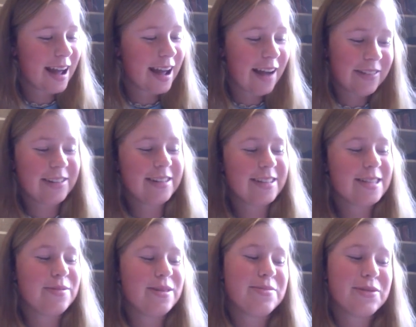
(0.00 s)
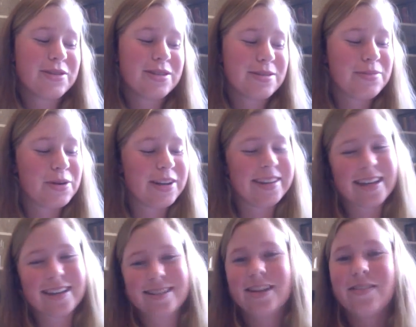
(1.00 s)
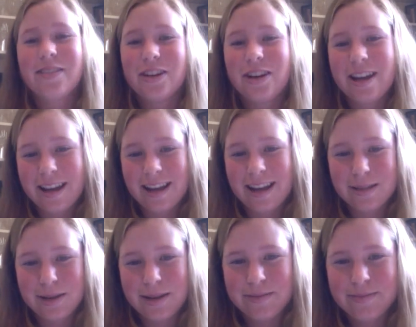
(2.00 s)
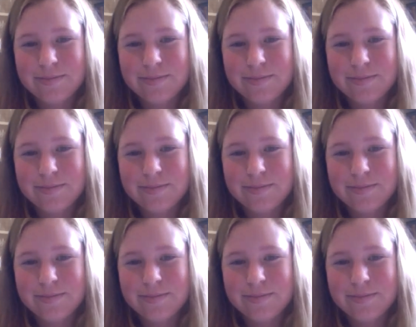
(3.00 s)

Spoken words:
I found this to be the most important lesson of The Great Gatsby.